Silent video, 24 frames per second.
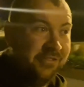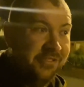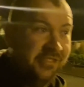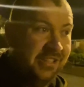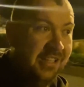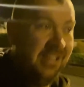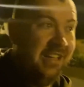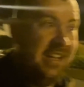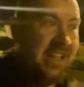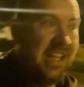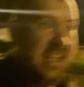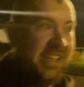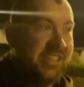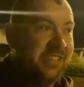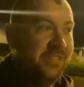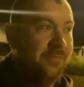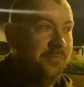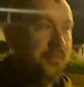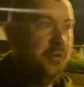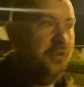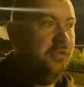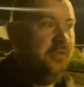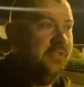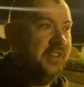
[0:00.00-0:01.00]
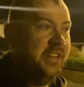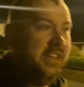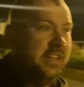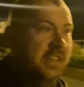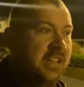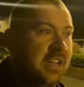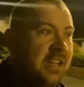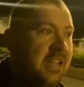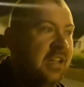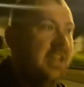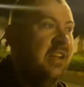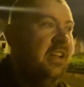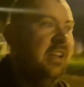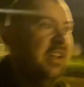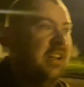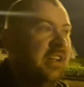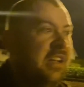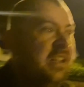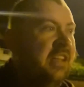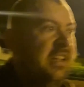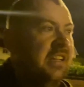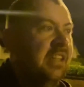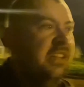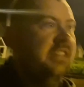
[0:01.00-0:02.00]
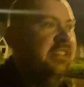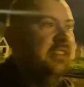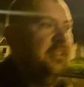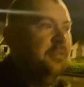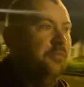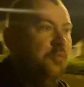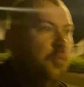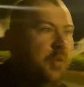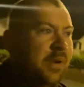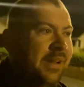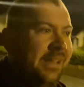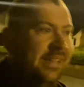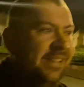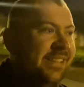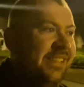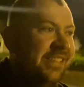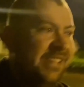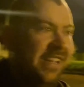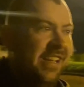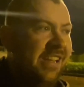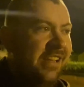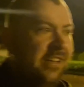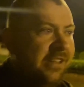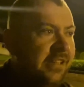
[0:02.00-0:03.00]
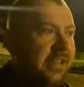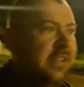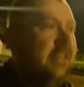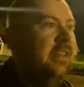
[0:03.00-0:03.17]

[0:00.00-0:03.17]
last movie that we seen.